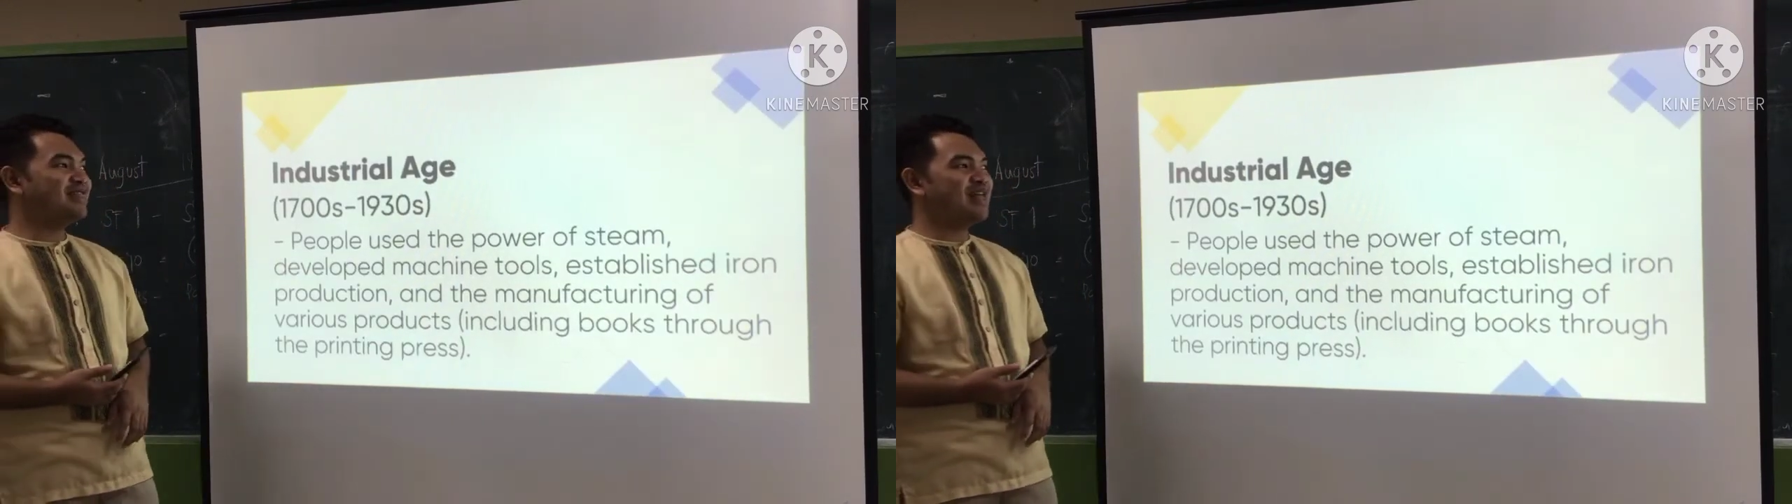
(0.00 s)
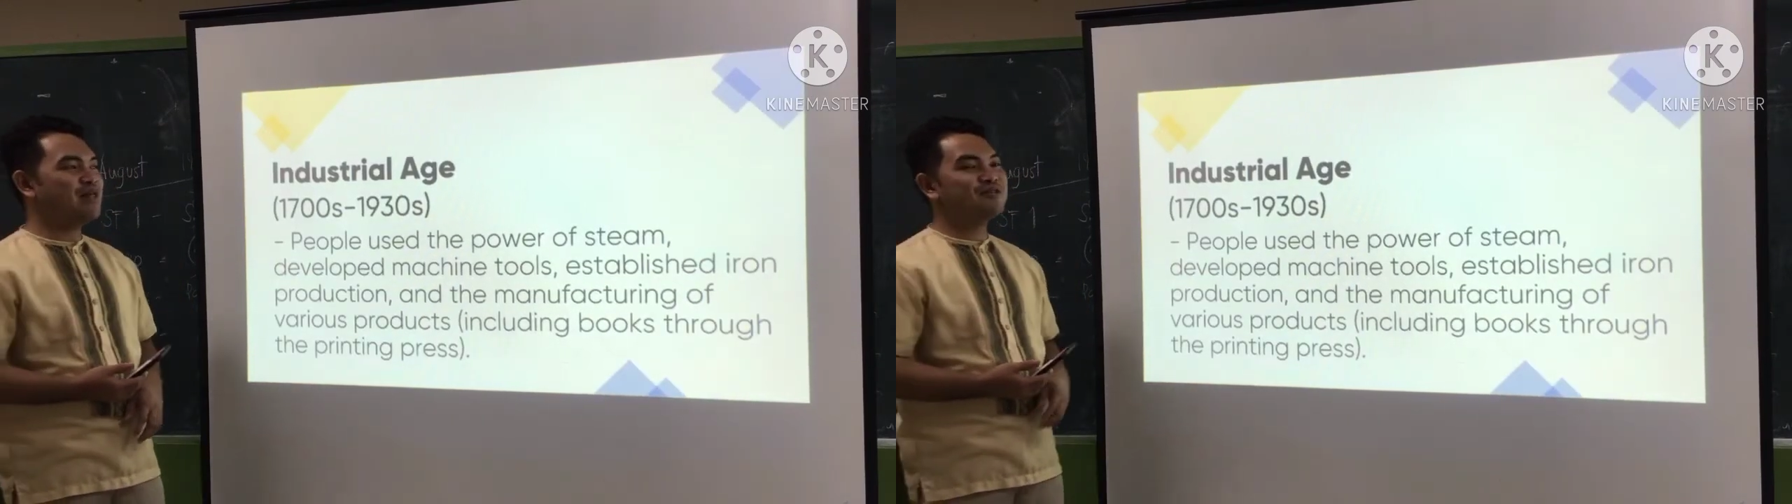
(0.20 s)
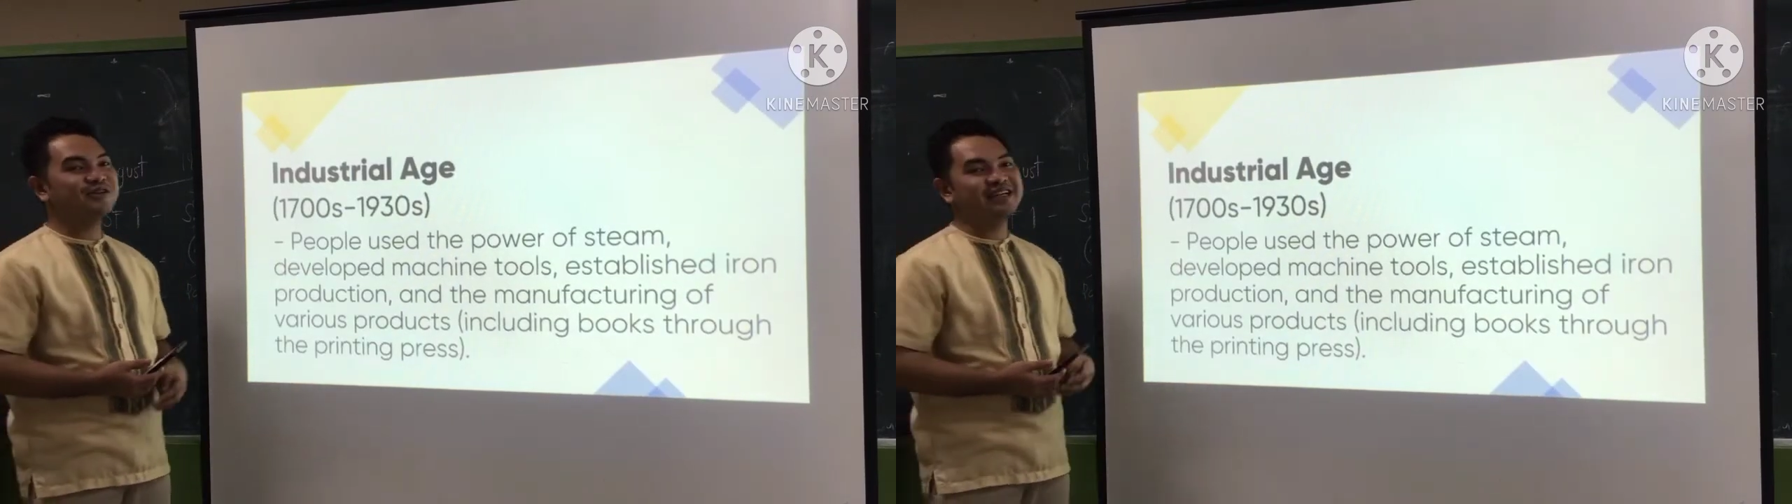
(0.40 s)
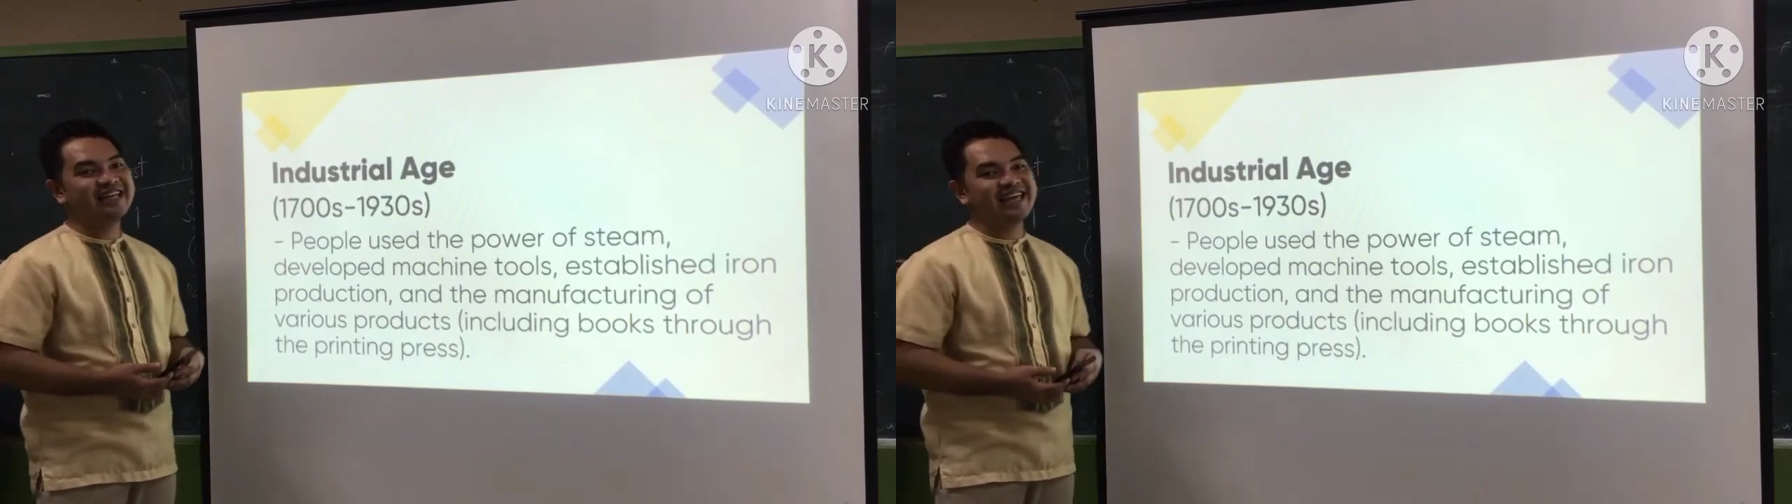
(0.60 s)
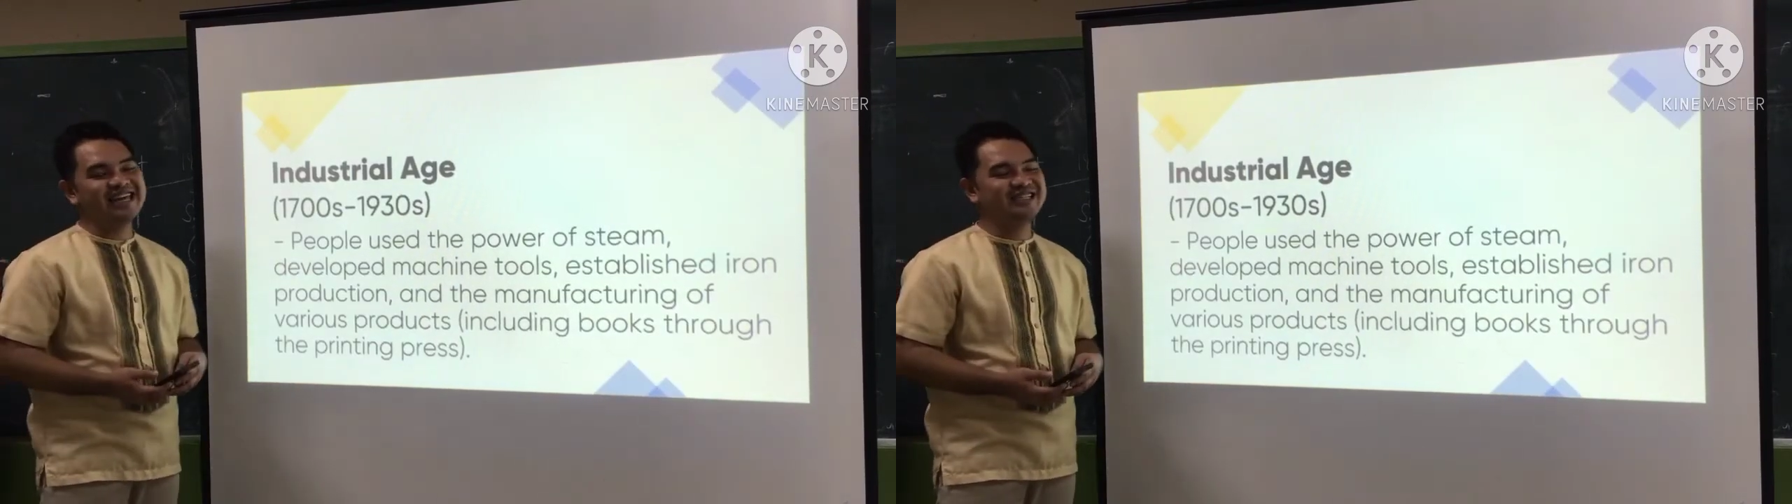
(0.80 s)
industrial
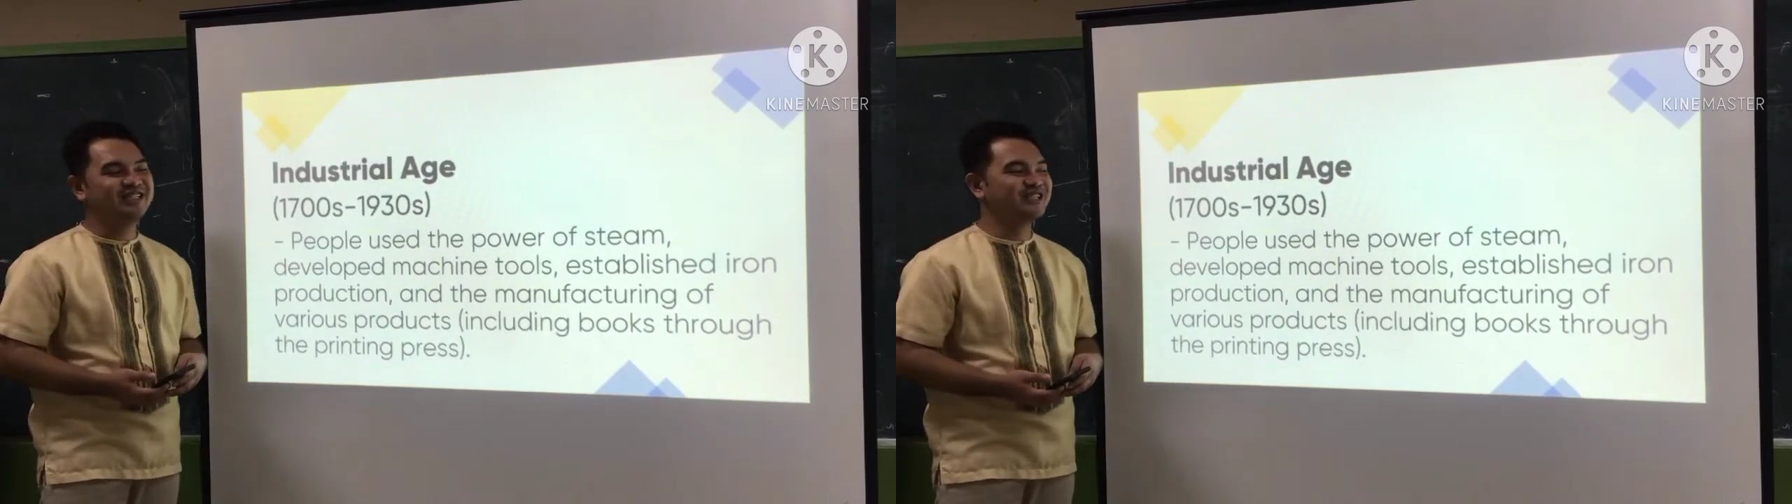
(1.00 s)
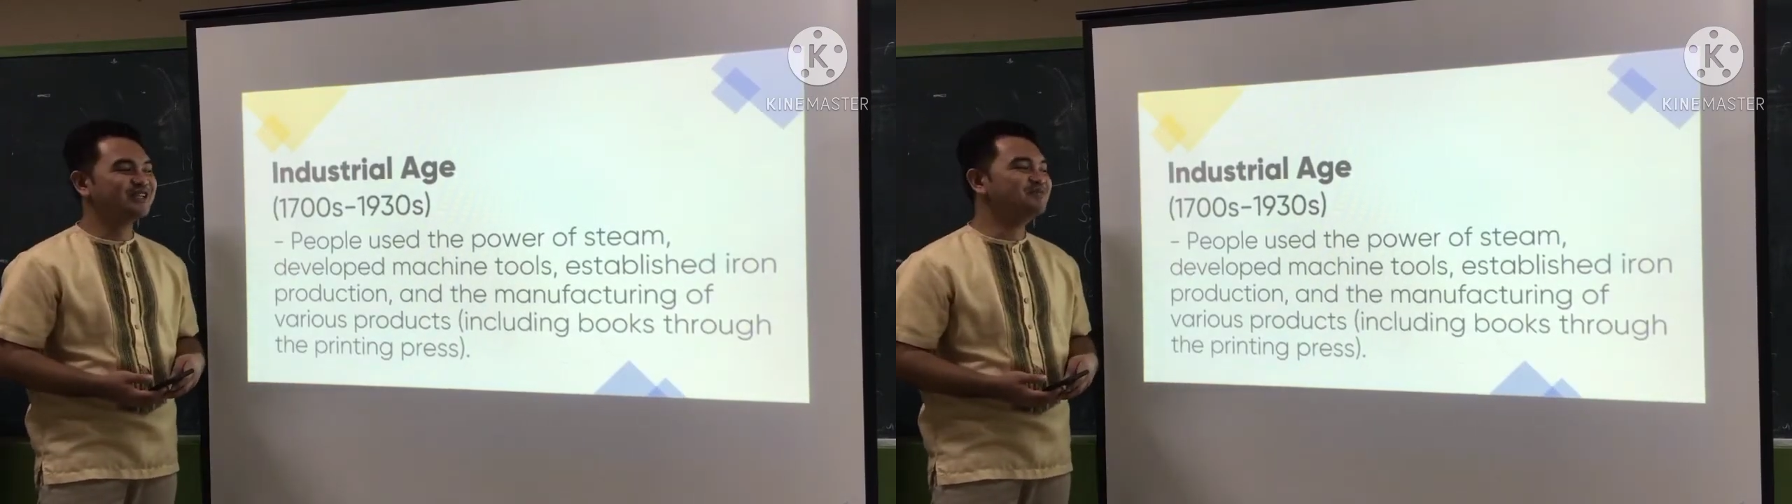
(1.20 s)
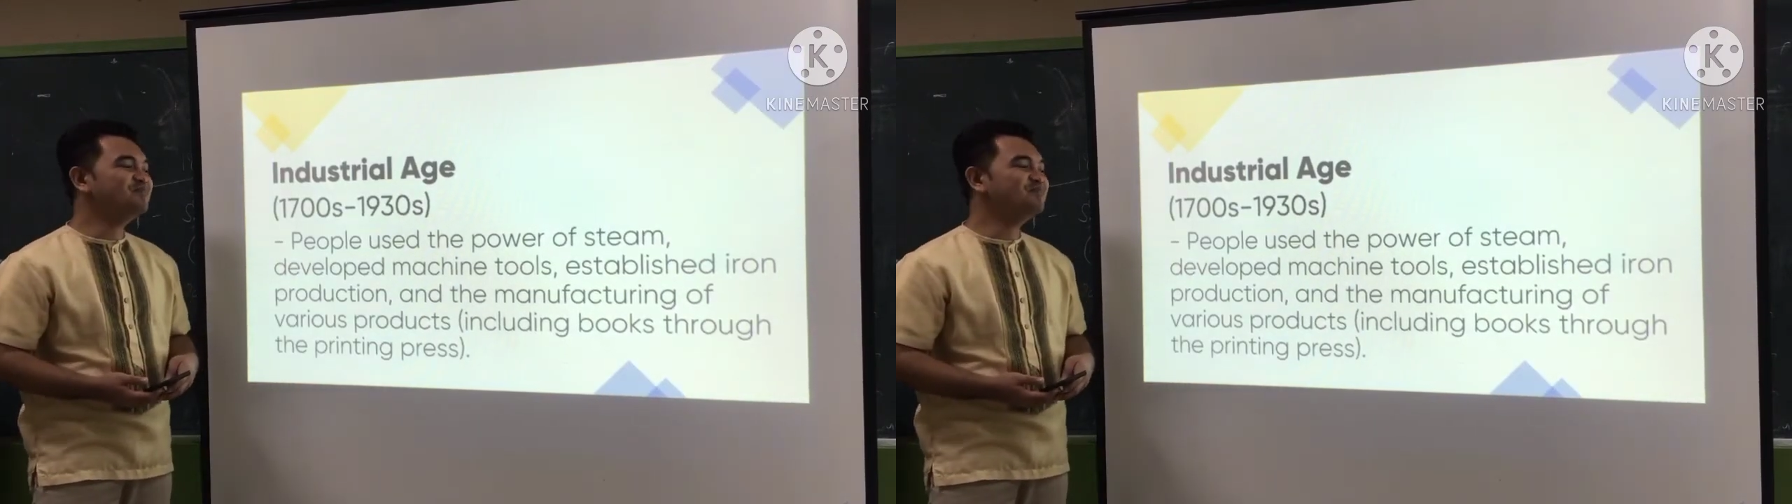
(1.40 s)
age,